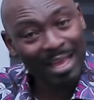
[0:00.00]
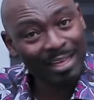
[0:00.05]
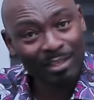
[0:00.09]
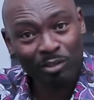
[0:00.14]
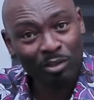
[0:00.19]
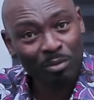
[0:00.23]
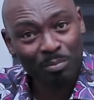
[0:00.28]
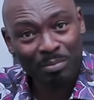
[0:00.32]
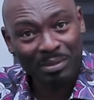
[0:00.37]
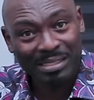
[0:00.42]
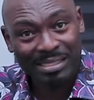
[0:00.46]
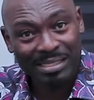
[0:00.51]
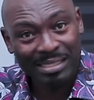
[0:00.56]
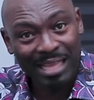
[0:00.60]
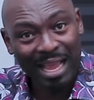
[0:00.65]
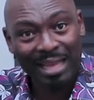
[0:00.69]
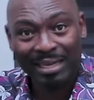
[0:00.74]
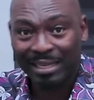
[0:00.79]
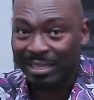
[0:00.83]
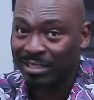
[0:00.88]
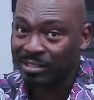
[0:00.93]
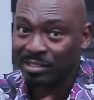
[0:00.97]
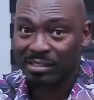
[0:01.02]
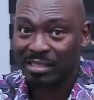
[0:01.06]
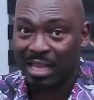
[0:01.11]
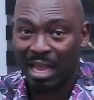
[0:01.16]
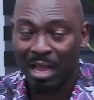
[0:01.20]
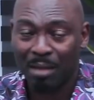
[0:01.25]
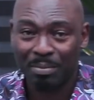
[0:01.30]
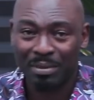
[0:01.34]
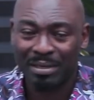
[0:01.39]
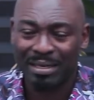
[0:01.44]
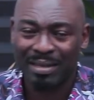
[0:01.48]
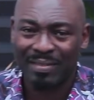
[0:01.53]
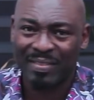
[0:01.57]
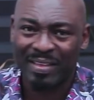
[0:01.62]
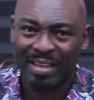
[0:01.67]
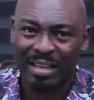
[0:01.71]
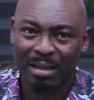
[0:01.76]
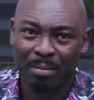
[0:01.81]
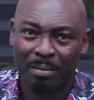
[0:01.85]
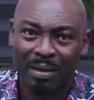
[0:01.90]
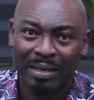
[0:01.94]
had not been signed. It just happened, I
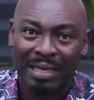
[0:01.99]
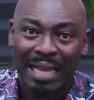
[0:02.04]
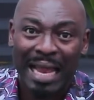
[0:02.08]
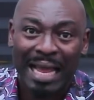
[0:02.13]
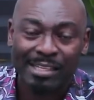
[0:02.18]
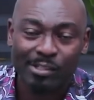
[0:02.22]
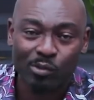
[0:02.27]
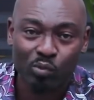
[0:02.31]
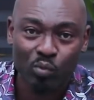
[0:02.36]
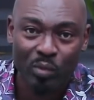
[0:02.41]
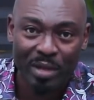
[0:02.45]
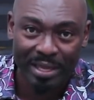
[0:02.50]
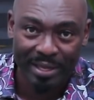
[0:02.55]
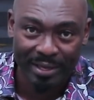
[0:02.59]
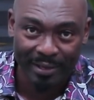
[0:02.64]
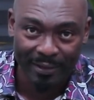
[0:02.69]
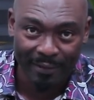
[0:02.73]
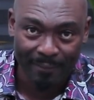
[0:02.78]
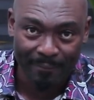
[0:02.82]
think, about last week.